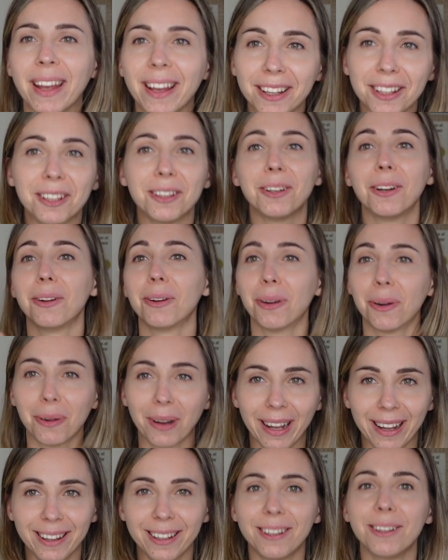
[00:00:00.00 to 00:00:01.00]
you don't know,
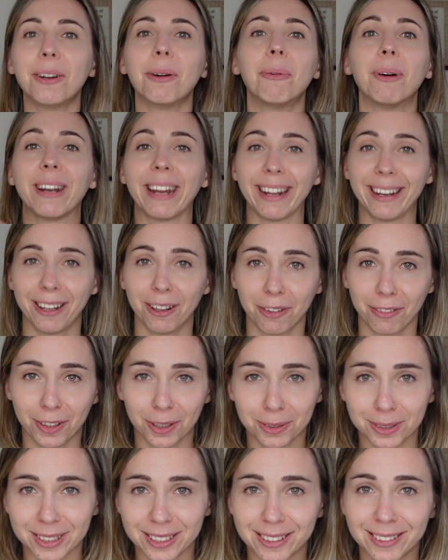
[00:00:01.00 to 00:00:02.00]
you don't want any of
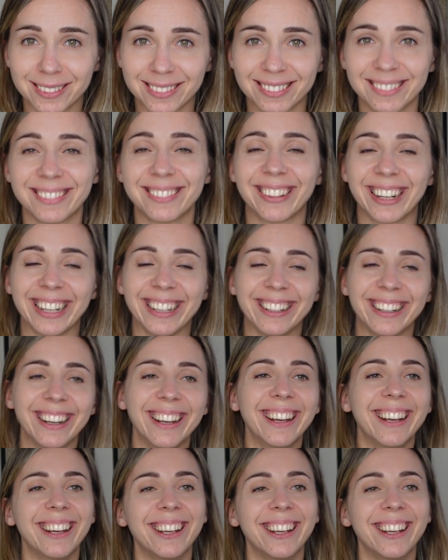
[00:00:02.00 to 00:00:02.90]
those, right?